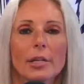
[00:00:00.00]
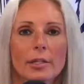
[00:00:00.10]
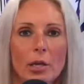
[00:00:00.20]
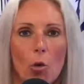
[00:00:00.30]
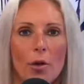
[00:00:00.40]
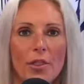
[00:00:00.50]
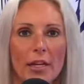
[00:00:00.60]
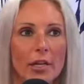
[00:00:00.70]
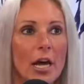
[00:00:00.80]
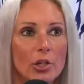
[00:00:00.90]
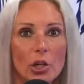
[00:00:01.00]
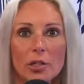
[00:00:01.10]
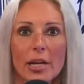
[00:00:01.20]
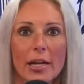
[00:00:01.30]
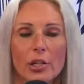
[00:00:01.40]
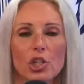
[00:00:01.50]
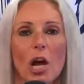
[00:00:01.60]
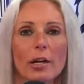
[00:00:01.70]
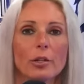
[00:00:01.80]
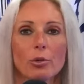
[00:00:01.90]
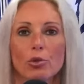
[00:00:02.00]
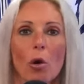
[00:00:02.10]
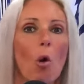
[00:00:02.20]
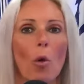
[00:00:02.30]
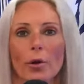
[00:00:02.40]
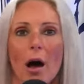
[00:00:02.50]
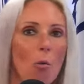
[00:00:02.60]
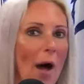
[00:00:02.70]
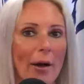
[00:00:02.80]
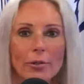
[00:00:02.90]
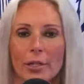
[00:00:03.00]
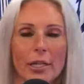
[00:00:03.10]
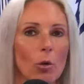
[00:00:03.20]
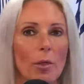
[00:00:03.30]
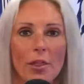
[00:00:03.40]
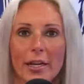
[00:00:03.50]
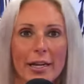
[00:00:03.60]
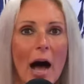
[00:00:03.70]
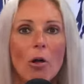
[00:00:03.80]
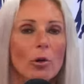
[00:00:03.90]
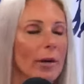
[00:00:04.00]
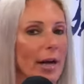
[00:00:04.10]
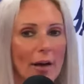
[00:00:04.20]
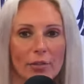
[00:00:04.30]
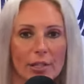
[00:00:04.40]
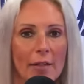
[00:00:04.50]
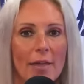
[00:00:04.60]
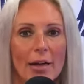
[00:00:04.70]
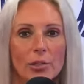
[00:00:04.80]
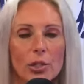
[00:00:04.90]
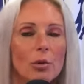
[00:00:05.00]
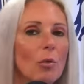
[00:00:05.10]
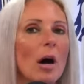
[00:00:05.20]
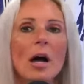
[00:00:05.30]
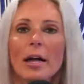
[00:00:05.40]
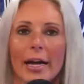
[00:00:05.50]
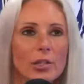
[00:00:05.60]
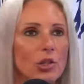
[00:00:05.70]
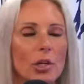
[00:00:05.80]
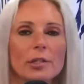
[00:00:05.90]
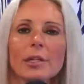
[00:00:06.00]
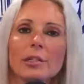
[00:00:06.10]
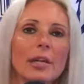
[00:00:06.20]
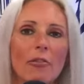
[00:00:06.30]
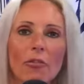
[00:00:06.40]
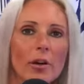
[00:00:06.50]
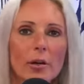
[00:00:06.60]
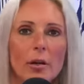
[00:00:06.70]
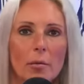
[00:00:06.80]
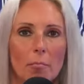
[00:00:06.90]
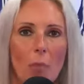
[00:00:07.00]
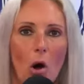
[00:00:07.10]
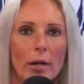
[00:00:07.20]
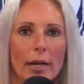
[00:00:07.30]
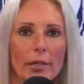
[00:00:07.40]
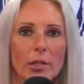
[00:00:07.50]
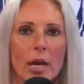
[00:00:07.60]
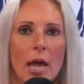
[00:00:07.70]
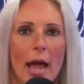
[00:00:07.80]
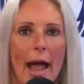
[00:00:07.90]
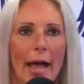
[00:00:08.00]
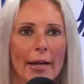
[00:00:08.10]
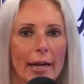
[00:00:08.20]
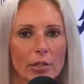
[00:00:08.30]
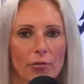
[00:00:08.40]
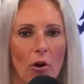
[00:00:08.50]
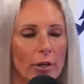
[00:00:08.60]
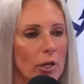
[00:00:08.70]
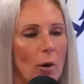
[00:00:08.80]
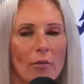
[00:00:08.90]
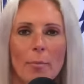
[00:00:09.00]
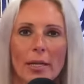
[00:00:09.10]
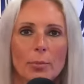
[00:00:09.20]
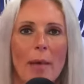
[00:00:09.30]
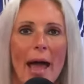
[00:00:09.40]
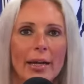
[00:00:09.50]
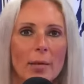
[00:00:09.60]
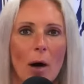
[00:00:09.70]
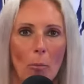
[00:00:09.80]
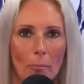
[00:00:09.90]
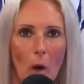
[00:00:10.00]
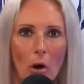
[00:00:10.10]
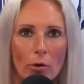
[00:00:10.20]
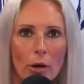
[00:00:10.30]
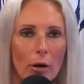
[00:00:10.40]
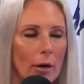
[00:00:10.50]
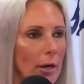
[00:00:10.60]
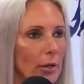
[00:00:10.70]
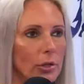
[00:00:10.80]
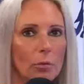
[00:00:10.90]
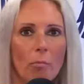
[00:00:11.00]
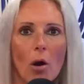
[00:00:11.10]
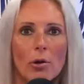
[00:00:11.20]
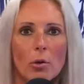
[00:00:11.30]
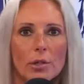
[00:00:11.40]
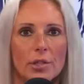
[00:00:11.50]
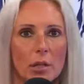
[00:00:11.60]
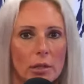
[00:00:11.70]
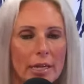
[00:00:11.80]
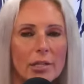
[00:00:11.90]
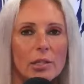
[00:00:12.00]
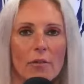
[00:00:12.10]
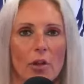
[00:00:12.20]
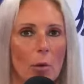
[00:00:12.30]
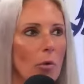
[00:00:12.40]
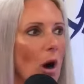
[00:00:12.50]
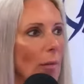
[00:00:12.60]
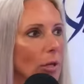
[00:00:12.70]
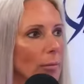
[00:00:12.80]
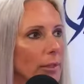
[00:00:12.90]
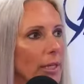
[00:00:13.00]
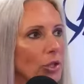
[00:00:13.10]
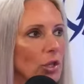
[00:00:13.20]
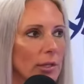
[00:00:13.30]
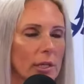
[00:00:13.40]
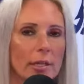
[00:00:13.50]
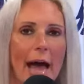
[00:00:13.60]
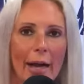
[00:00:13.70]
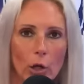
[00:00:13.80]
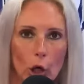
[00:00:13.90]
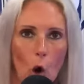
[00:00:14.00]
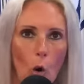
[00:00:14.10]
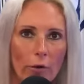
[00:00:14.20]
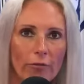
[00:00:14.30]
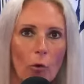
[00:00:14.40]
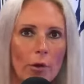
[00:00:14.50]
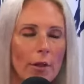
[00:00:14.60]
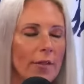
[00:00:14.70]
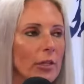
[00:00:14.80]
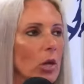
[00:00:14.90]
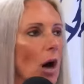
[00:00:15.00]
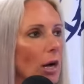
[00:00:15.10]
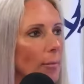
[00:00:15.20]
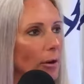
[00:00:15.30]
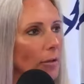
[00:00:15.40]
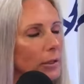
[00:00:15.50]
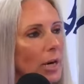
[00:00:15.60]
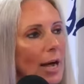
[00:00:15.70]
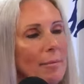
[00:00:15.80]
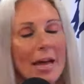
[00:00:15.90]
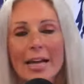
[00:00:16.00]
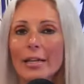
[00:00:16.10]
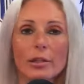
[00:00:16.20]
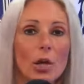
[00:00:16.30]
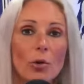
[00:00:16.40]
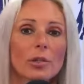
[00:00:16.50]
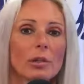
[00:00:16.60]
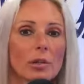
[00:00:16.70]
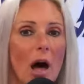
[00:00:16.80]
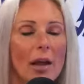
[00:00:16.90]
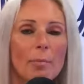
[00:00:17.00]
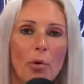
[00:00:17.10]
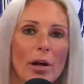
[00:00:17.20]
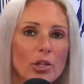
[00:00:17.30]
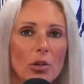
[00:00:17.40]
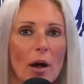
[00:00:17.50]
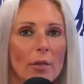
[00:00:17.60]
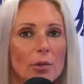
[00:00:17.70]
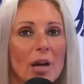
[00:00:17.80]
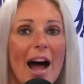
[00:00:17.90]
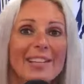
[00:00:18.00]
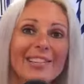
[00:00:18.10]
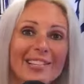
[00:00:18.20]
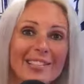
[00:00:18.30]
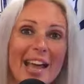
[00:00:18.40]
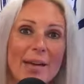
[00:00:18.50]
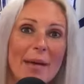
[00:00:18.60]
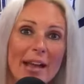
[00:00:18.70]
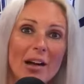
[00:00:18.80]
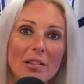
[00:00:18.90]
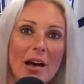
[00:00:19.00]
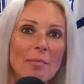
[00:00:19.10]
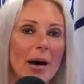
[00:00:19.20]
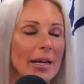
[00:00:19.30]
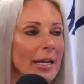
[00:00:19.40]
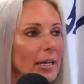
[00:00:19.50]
deal with it. Just like Tkachuk and Gaudreau were not wired to deal with it in Calgary. I've said that too. It's just a different market. And as far, everybody's bagging about Marner. Dude, Marner was the least of their problems. He's just in that core that they talk about all the time. There's a lot of pressure on those guys because they make a lot of money.